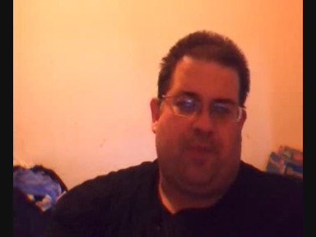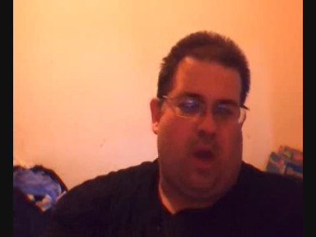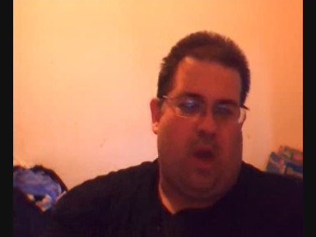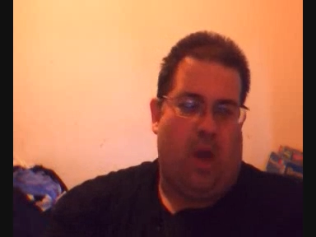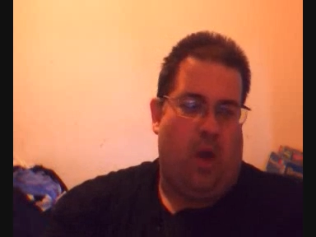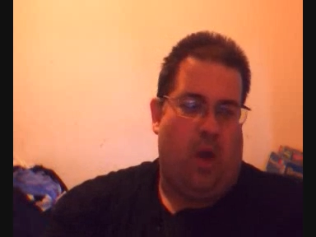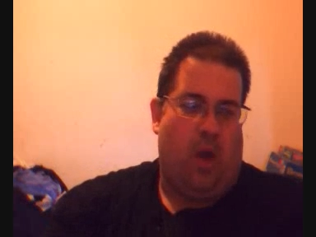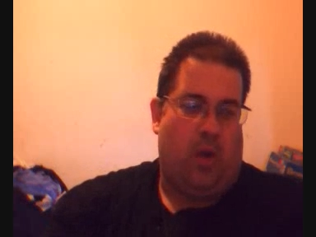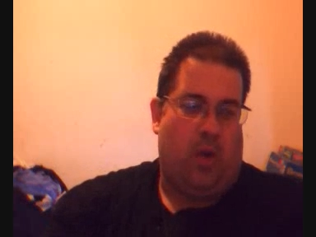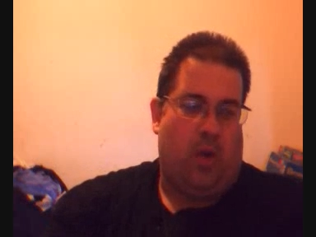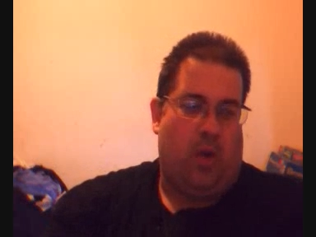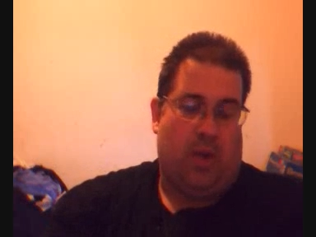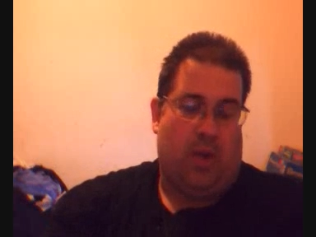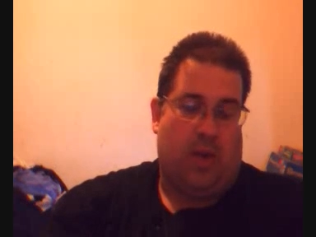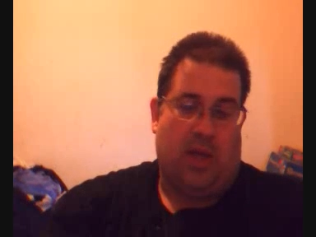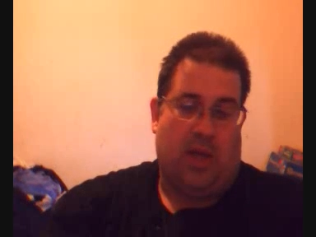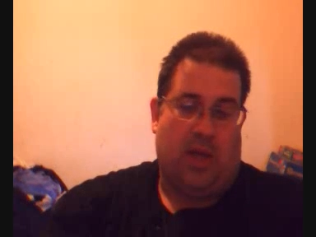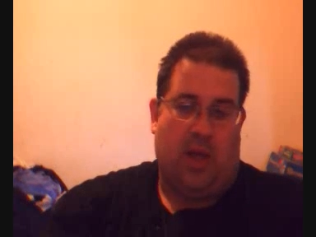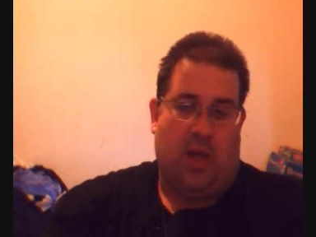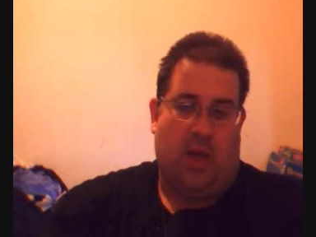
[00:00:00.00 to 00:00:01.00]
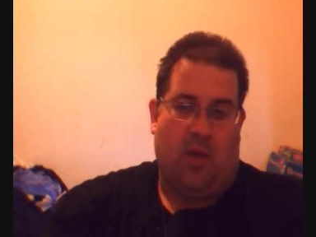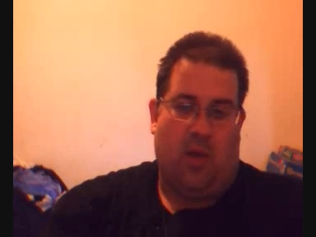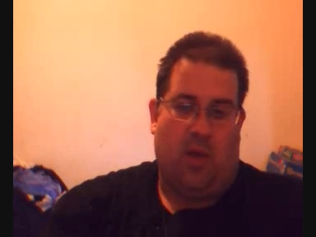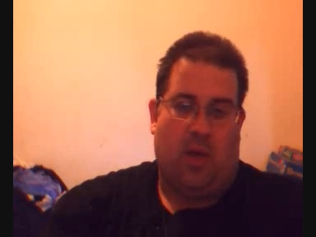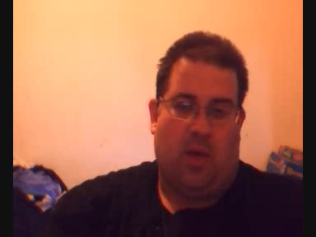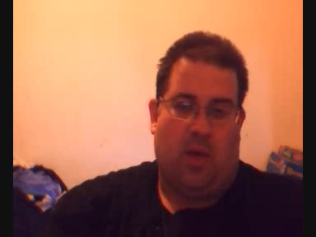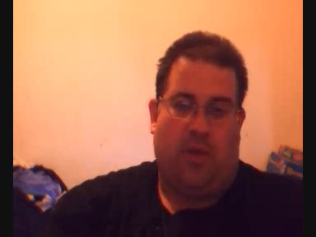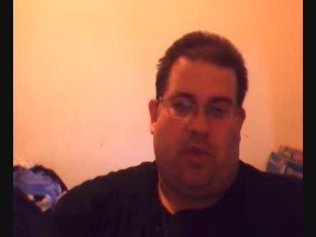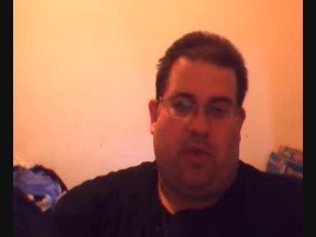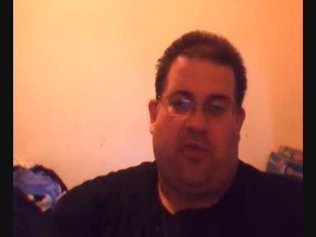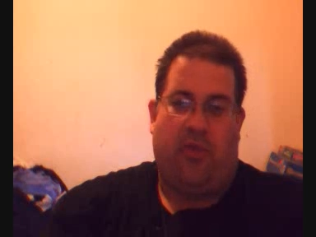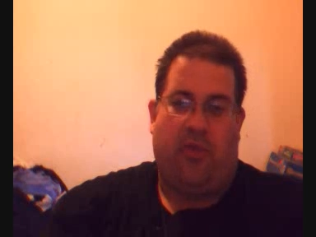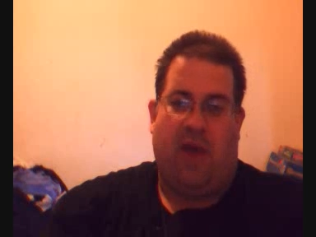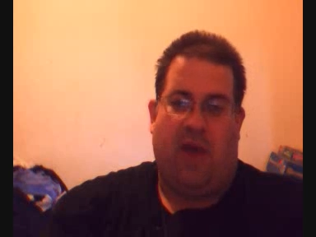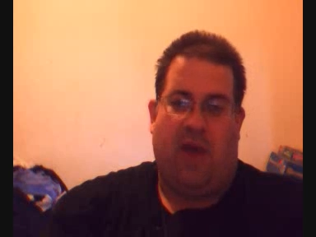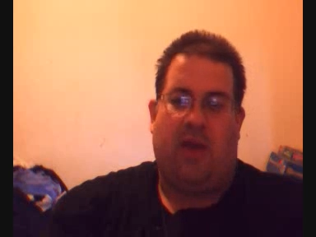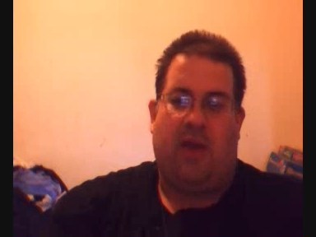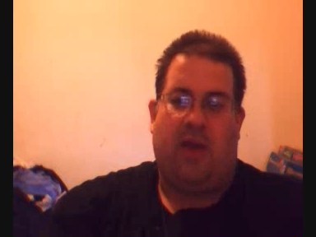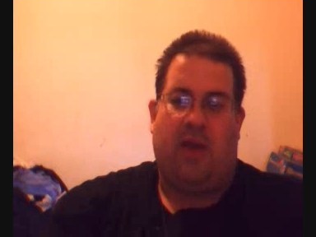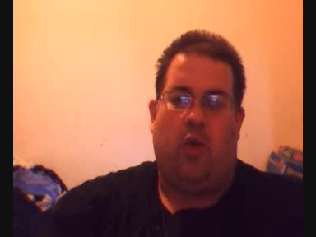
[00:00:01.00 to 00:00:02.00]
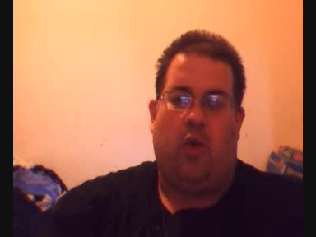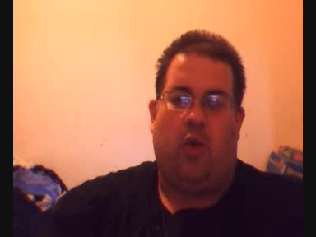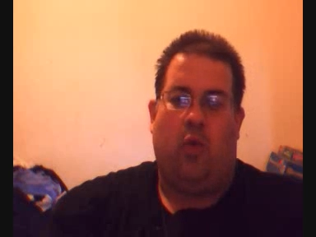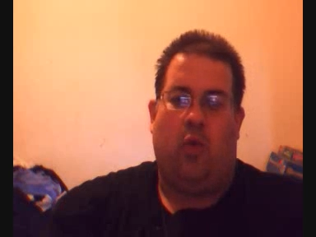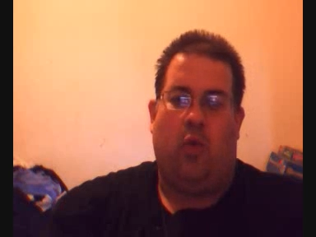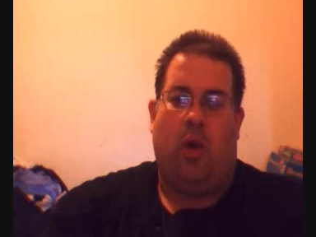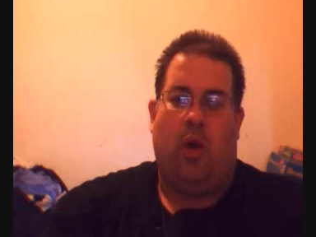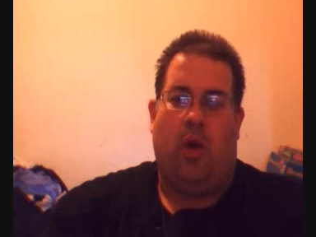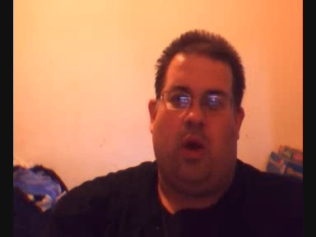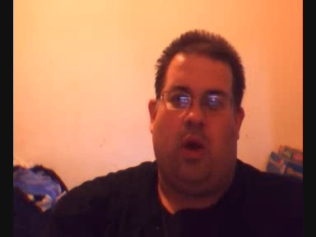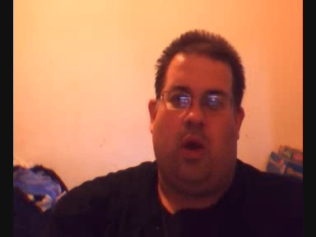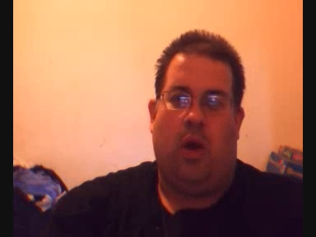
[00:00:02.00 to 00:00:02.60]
which was actually a race called the Thran, who were